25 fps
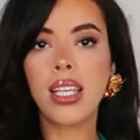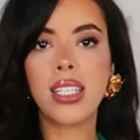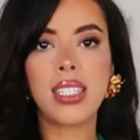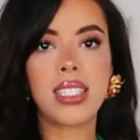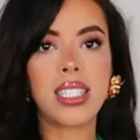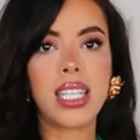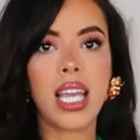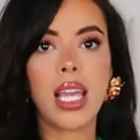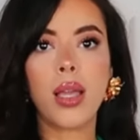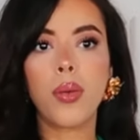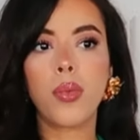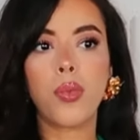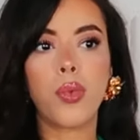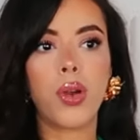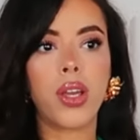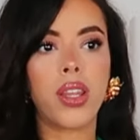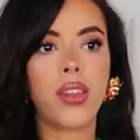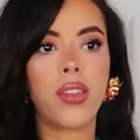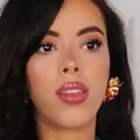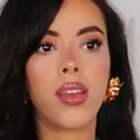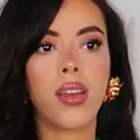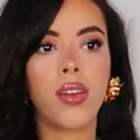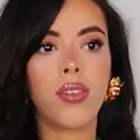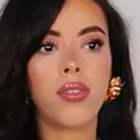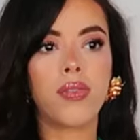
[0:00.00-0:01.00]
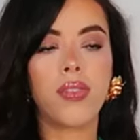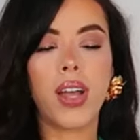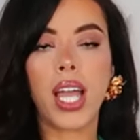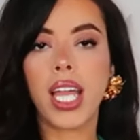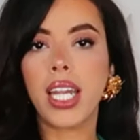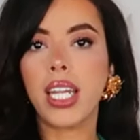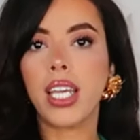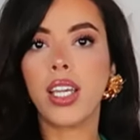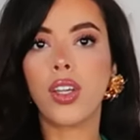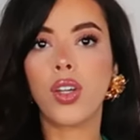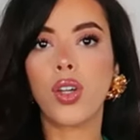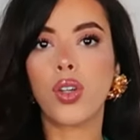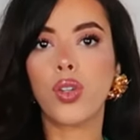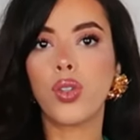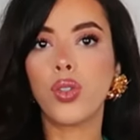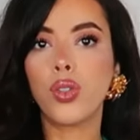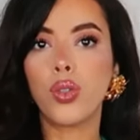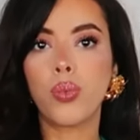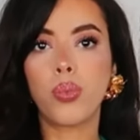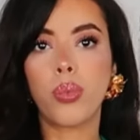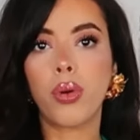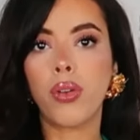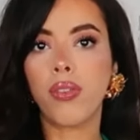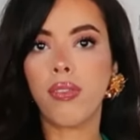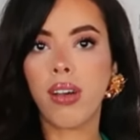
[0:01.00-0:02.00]
Same with finding a
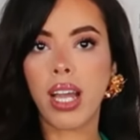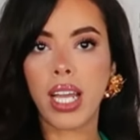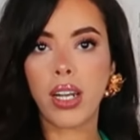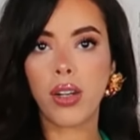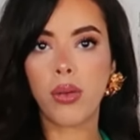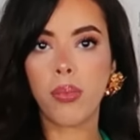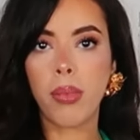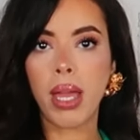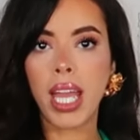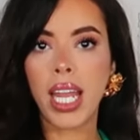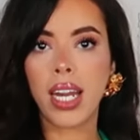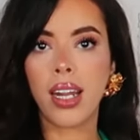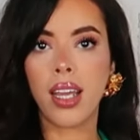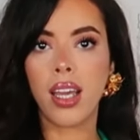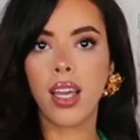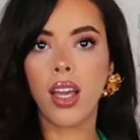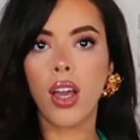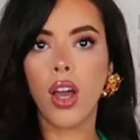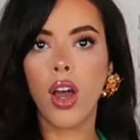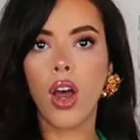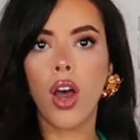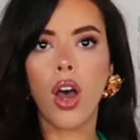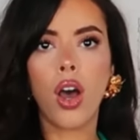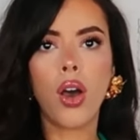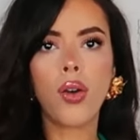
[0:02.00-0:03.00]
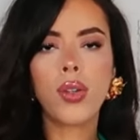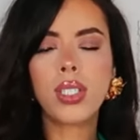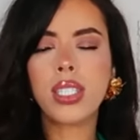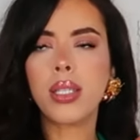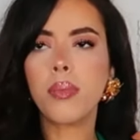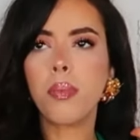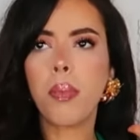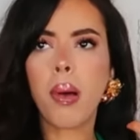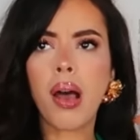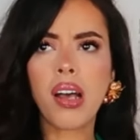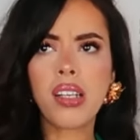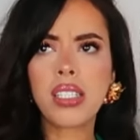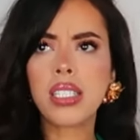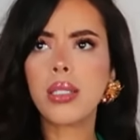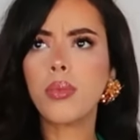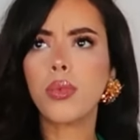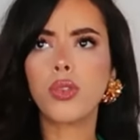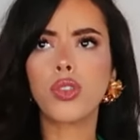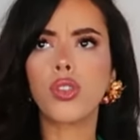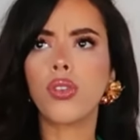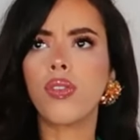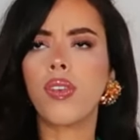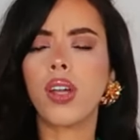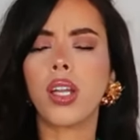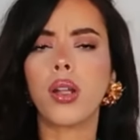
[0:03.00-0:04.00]
good provider man. Oh, it's
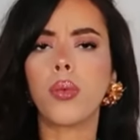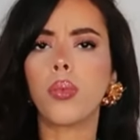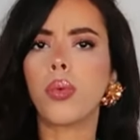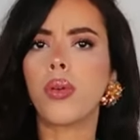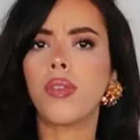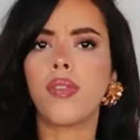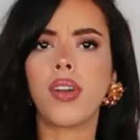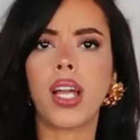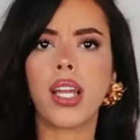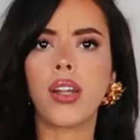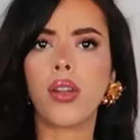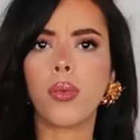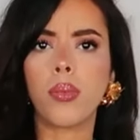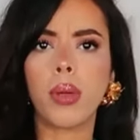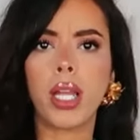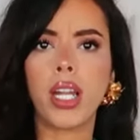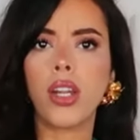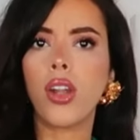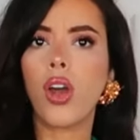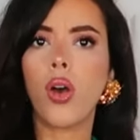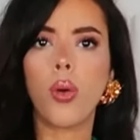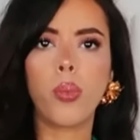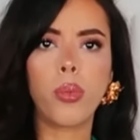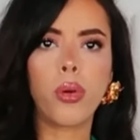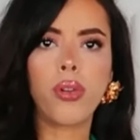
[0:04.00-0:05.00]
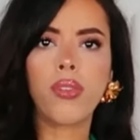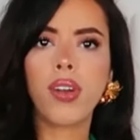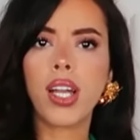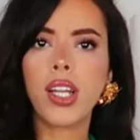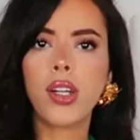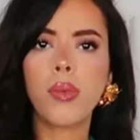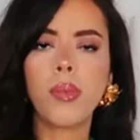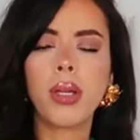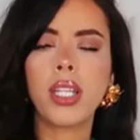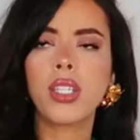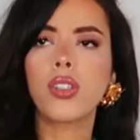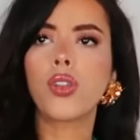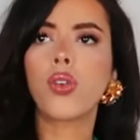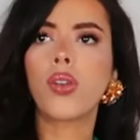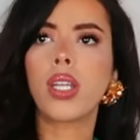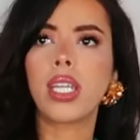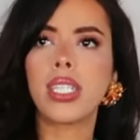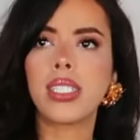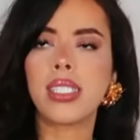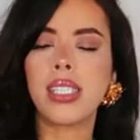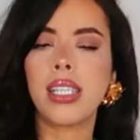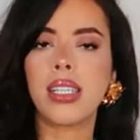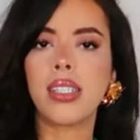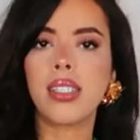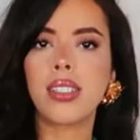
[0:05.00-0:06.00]
impossible to find a provider man. No, provider men don't
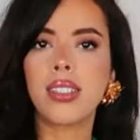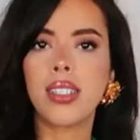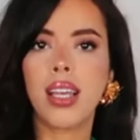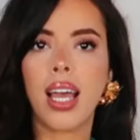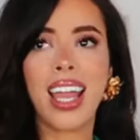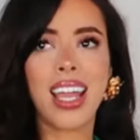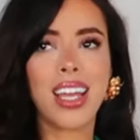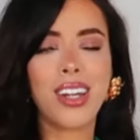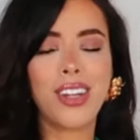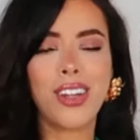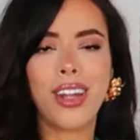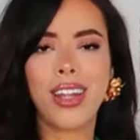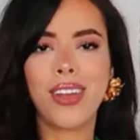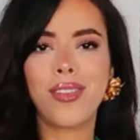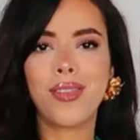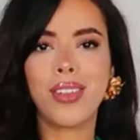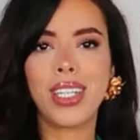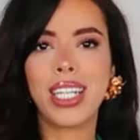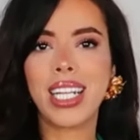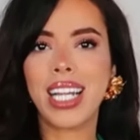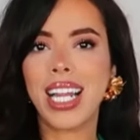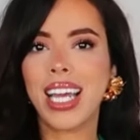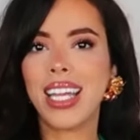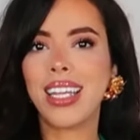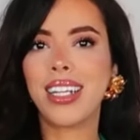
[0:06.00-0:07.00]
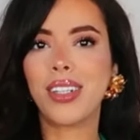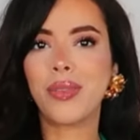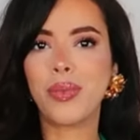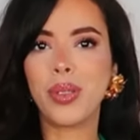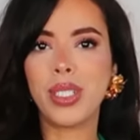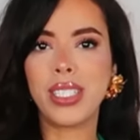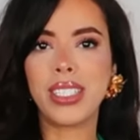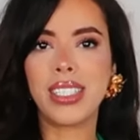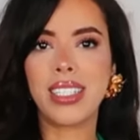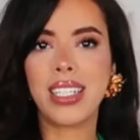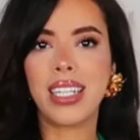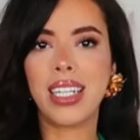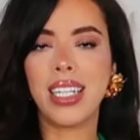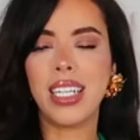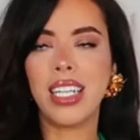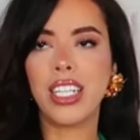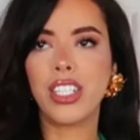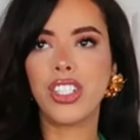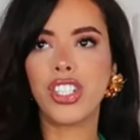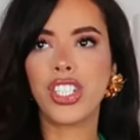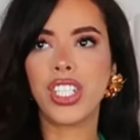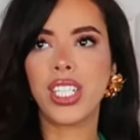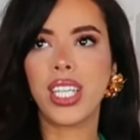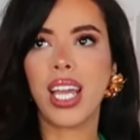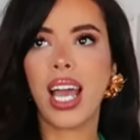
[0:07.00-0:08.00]
exist. I had a lovely client recently
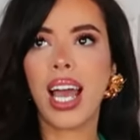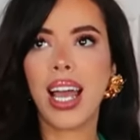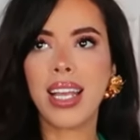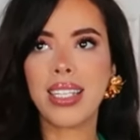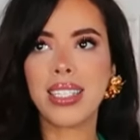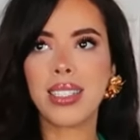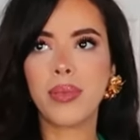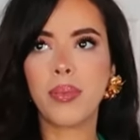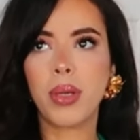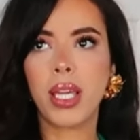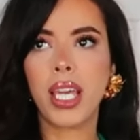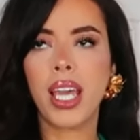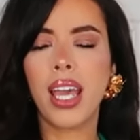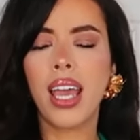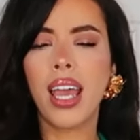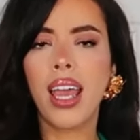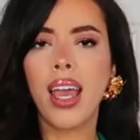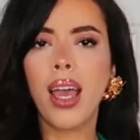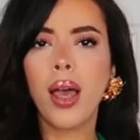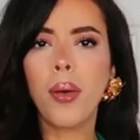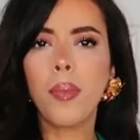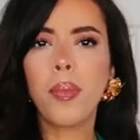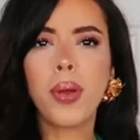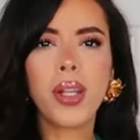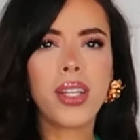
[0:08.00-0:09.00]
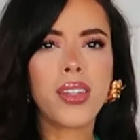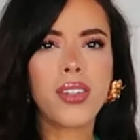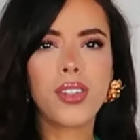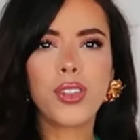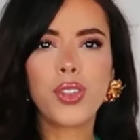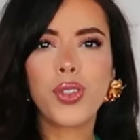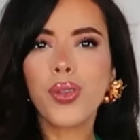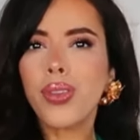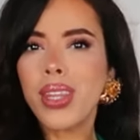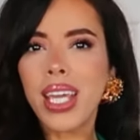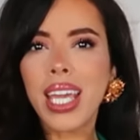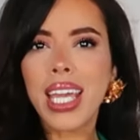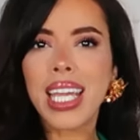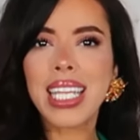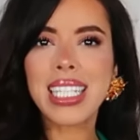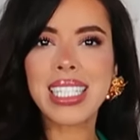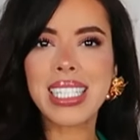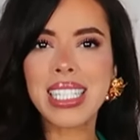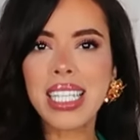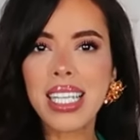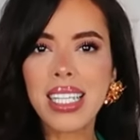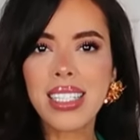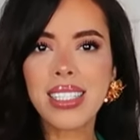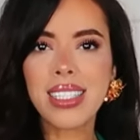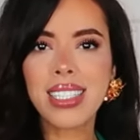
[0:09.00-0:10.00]
and she asked me, but do they
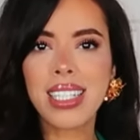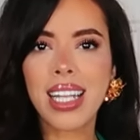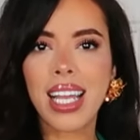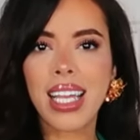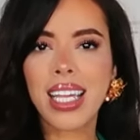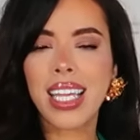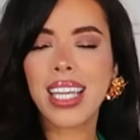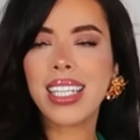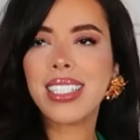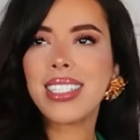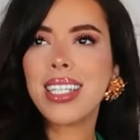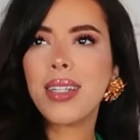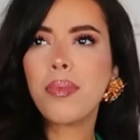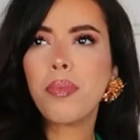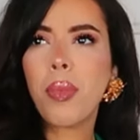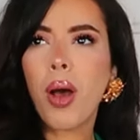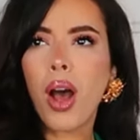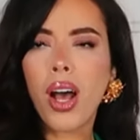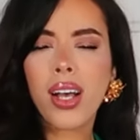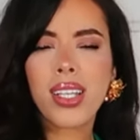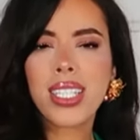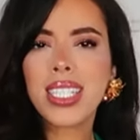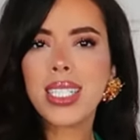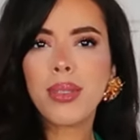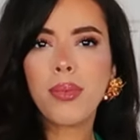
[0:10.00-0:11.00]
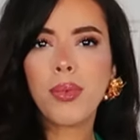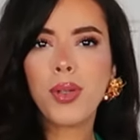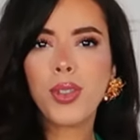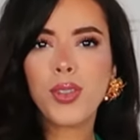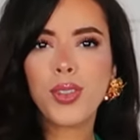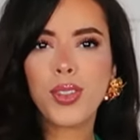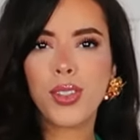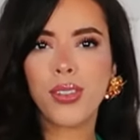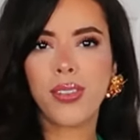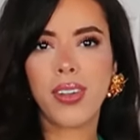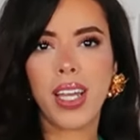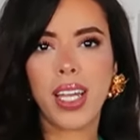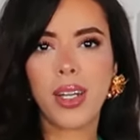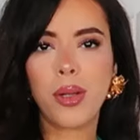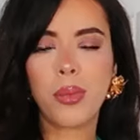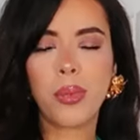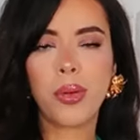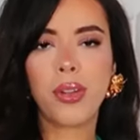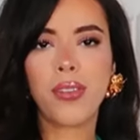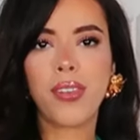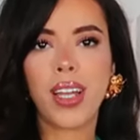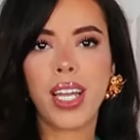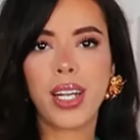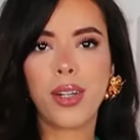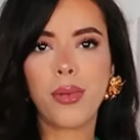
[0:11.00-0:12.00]
exist? Like, is it possible to find a
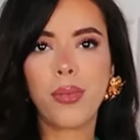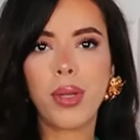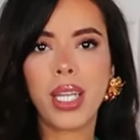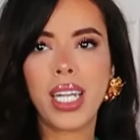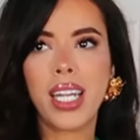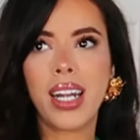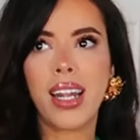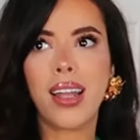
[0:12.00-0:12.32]
provider man?